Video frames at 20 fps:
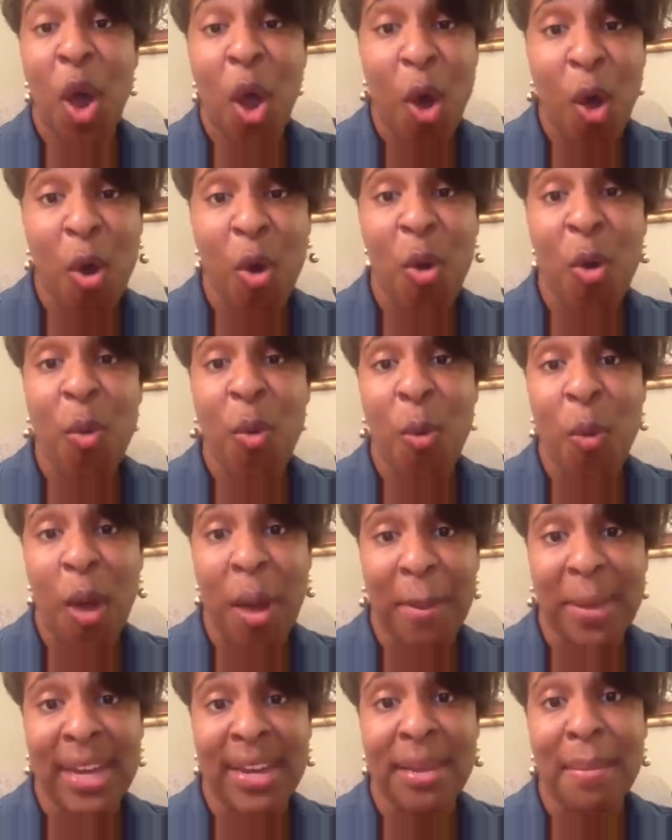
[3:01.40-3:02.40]
Whole
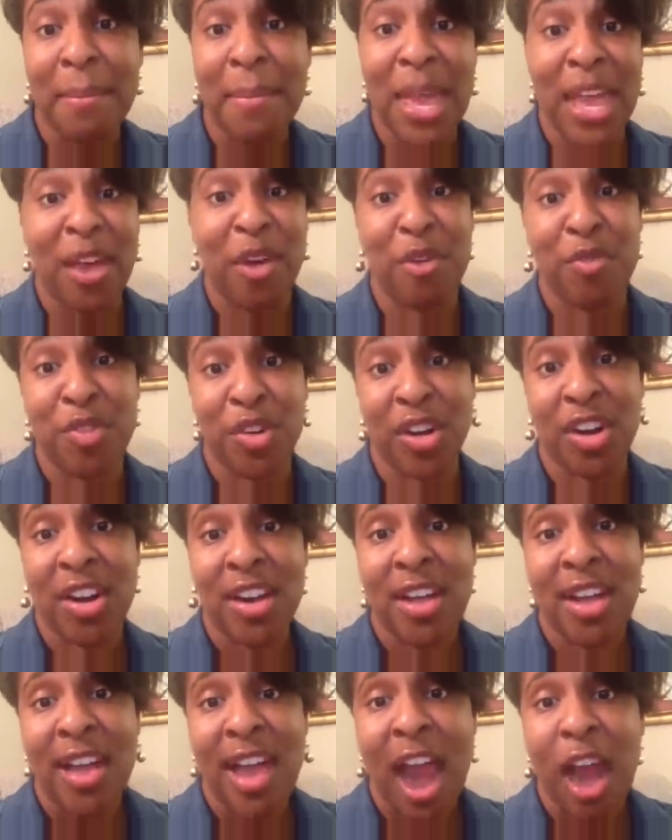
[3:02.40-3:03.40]
Woman Makeover,
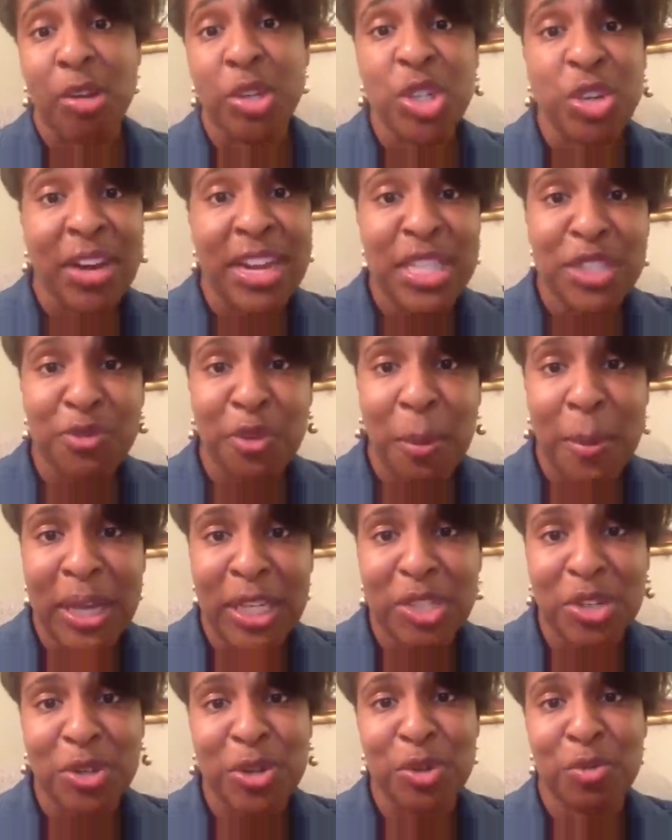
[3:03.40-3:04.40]
our
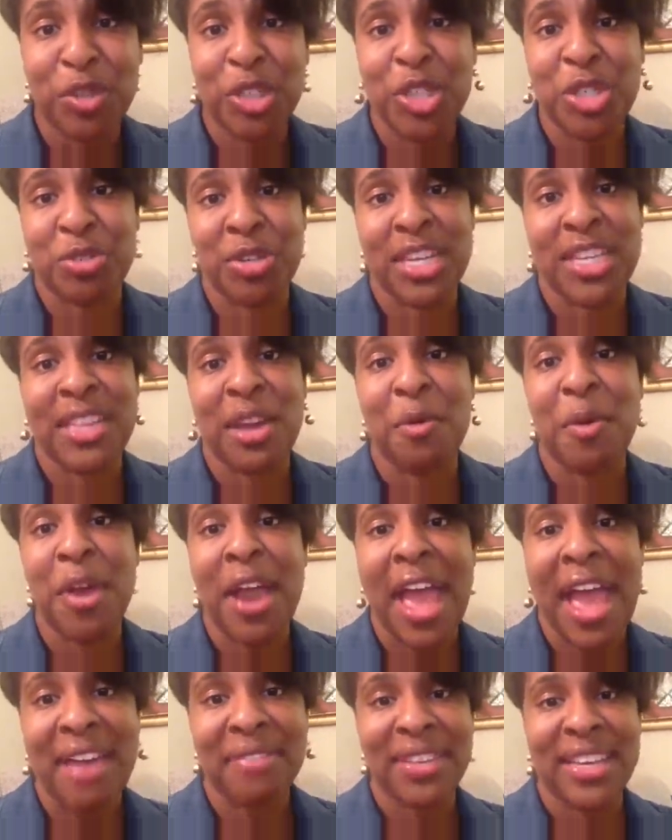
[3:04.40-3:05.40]
transformational retreat that we're
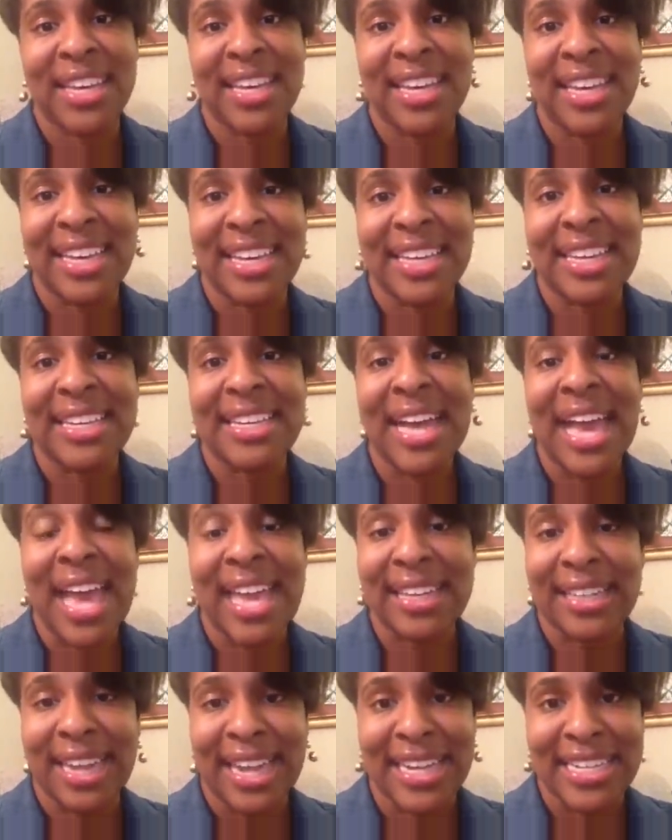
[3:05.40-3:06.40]
having in
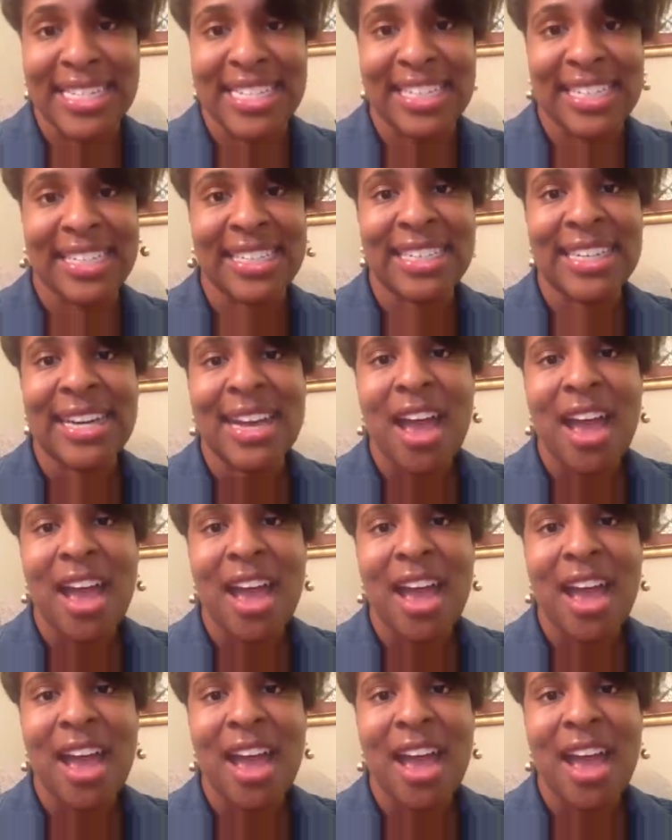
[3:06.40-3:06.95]
Atlanta,